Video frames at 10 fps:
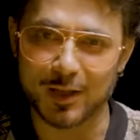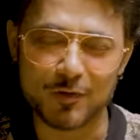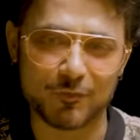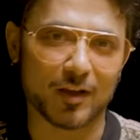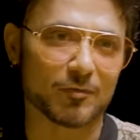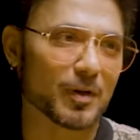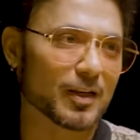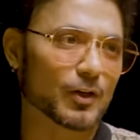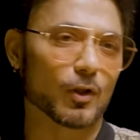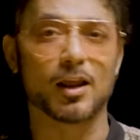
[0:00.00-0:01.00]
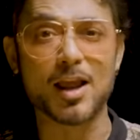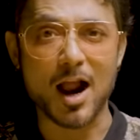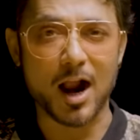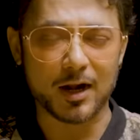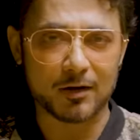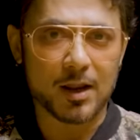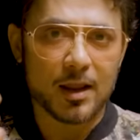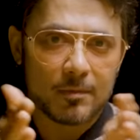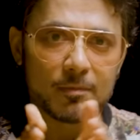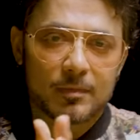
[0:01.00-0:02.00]
liye, $5 billion.
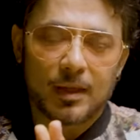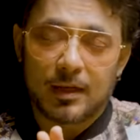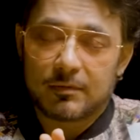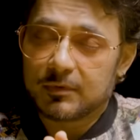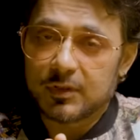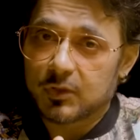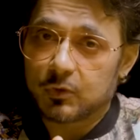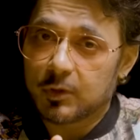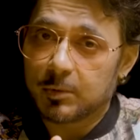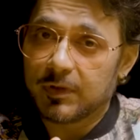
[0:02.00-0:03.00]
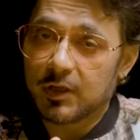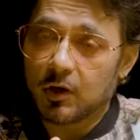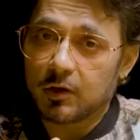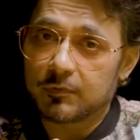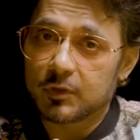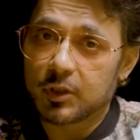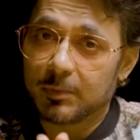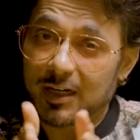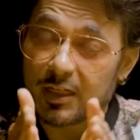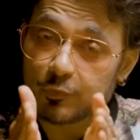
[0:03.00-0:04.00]
And this is going to be very
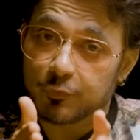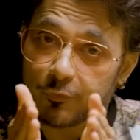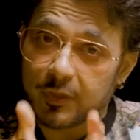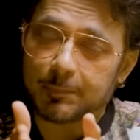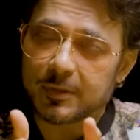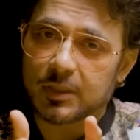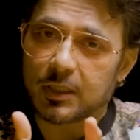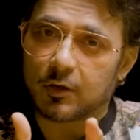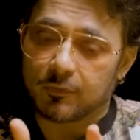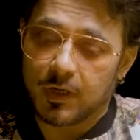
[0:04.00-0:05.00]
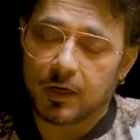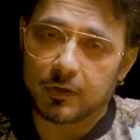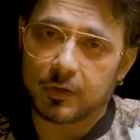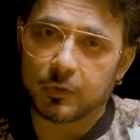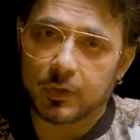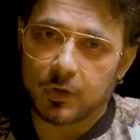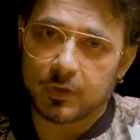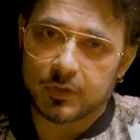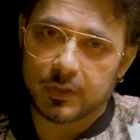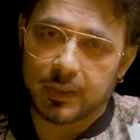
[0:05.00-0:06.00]
controversial, but at least 50% of the 100
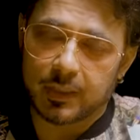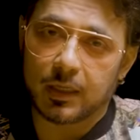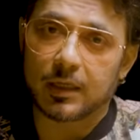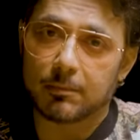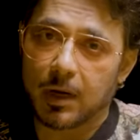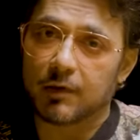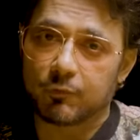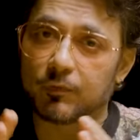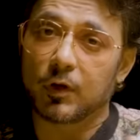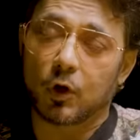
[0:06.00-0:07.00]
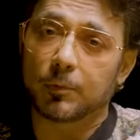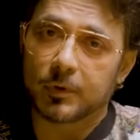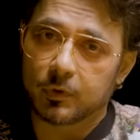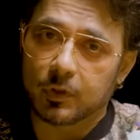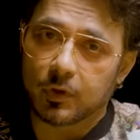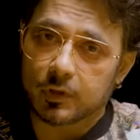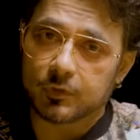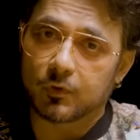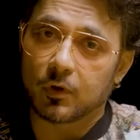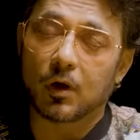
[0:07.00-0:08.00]
unicorns in India, in my view, will not be
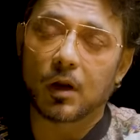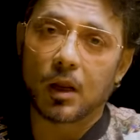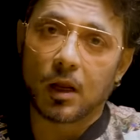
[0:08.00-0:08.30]
unicorns for